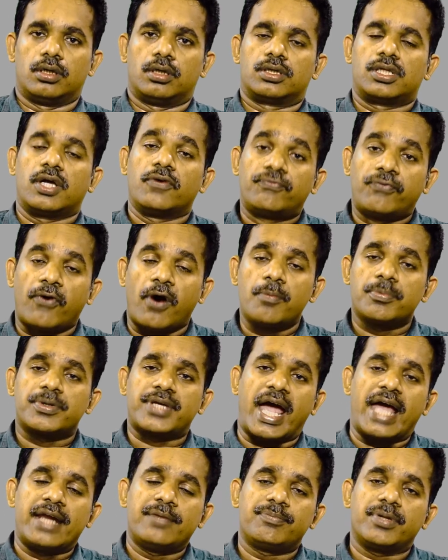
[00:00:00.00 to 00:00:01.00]
The form
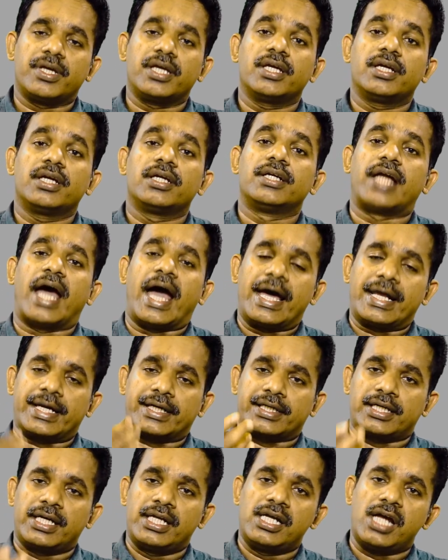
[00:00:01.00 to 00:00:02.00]
can be
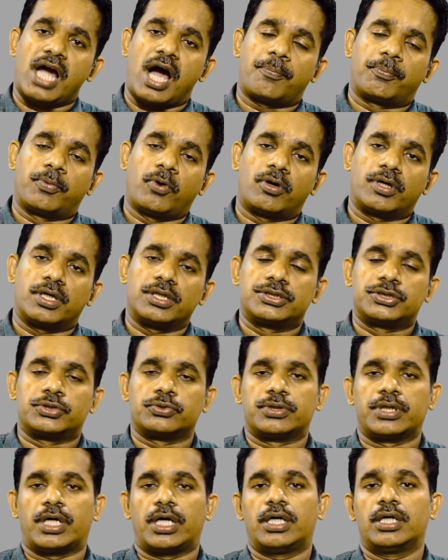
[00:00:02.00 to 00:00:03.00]
directly uploaded to
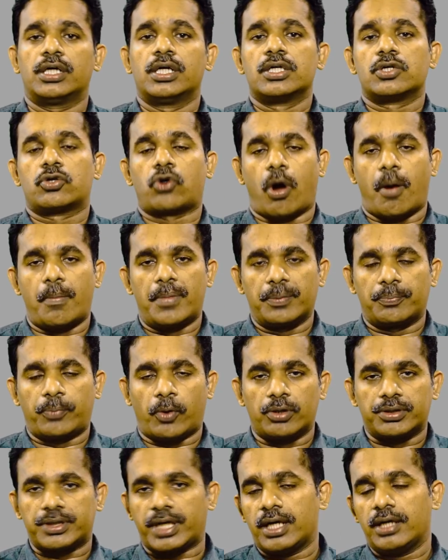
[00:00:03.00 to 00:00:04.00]
the common
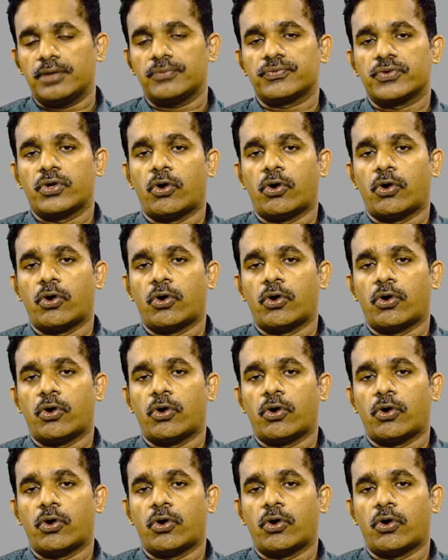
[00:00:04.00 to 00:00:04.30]
portal